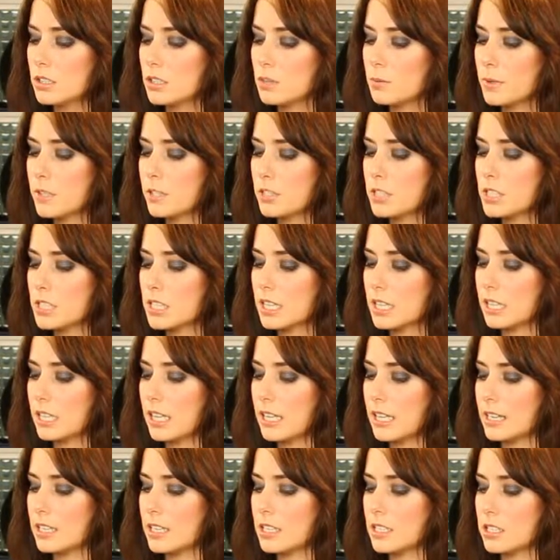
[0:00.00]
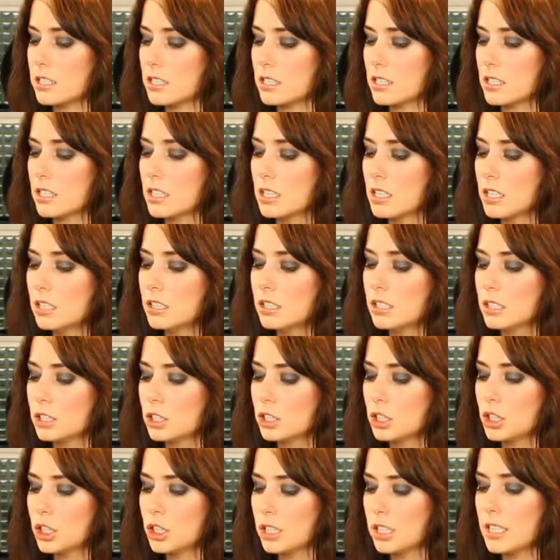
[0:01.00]
So we are just gonna let this
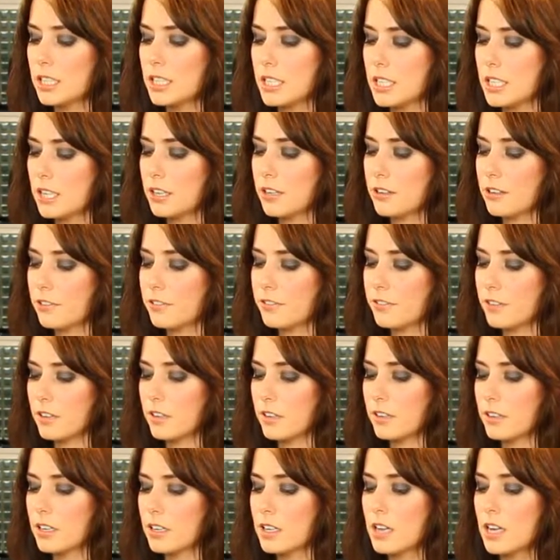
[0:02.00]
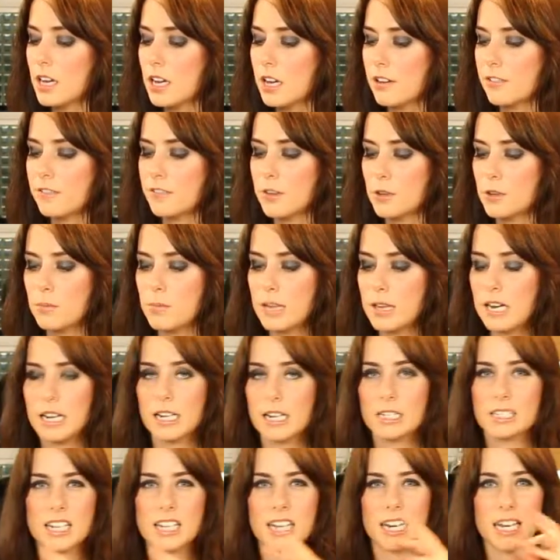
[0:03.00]
chill in here for a few
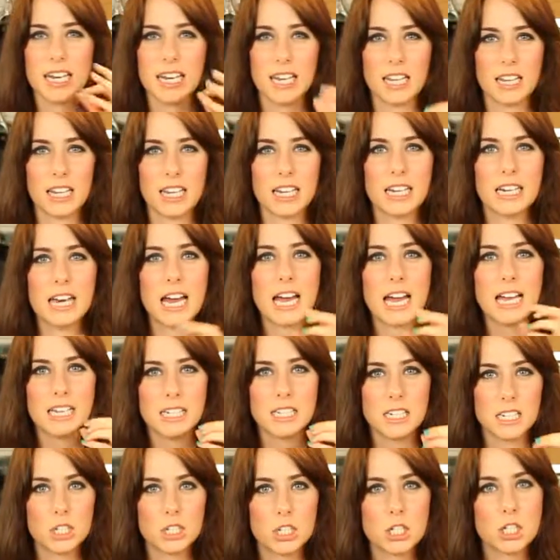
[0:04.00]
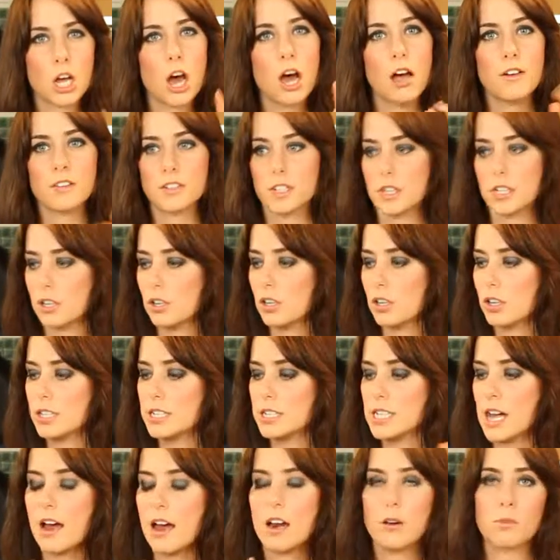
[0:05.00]
minutes, let it get like nice and soft and
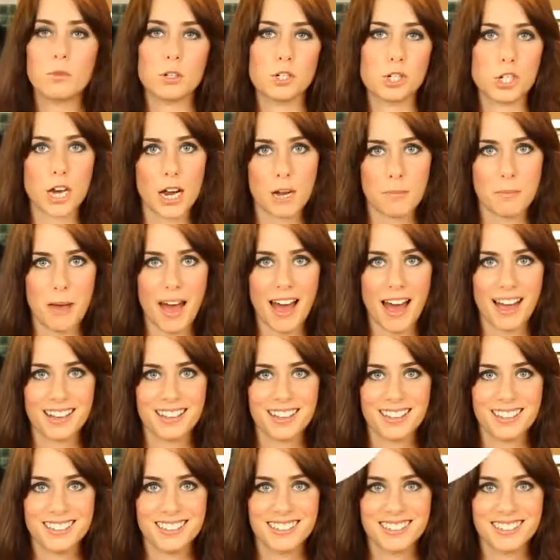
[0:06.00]
cooked down, and we'll check back.